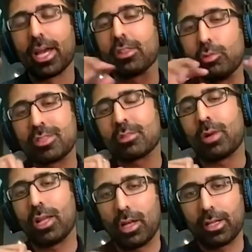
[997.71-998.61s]
And the reason why
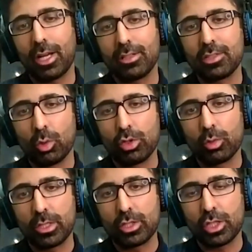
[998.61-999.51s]
a lot of guys don't
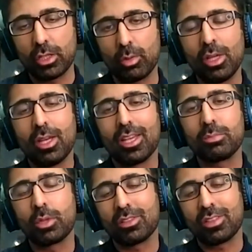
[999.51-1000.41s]
do it, Gino, is
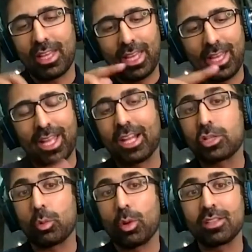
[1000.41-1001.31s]
because a it
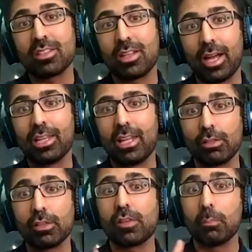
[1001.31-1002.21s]
requires an, a
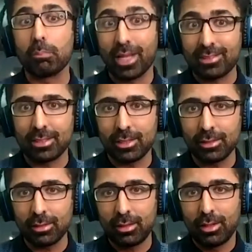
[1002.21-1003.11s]
level of complexity
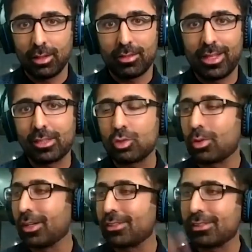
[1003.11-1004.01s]
that you
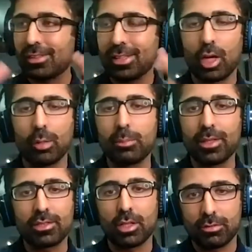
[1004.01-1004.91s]
can't just like copy
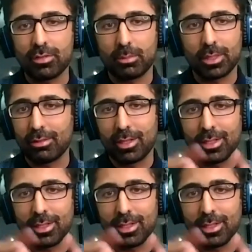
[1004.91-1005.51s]
paste off of somebody, right?